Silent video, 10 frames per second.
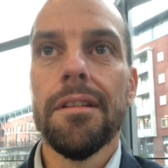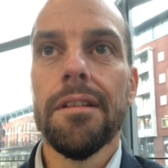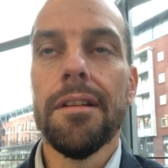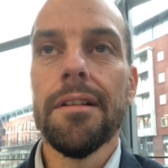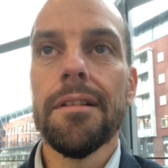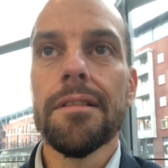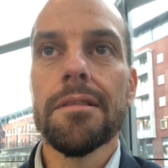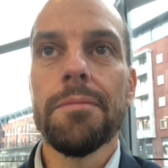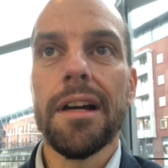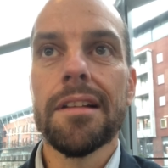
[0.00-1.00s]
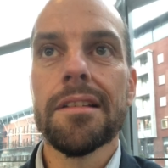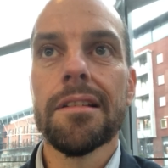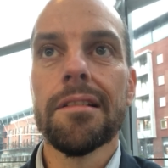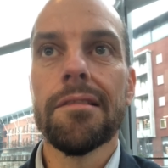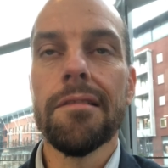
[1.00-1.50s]
you know, it's about
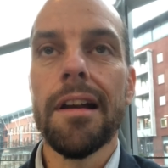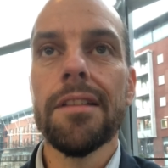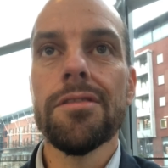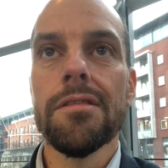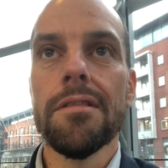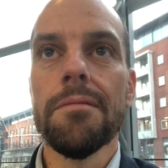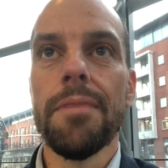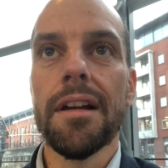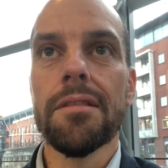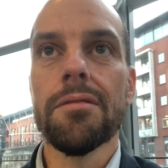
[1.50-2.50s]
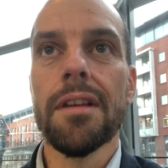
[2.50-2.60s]
gratitude, about